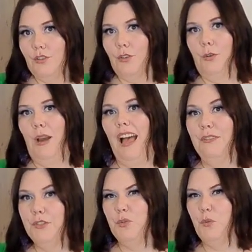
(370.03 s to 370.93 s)
so you
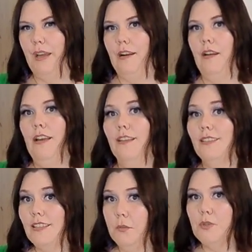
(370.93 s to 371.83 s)
have to wear
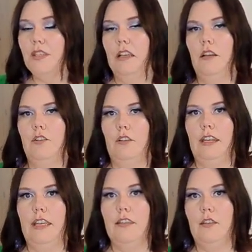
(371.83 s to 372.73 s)
something
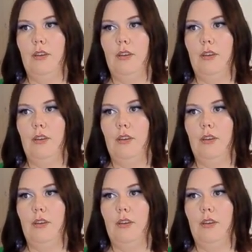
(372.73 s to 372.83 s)
underneath.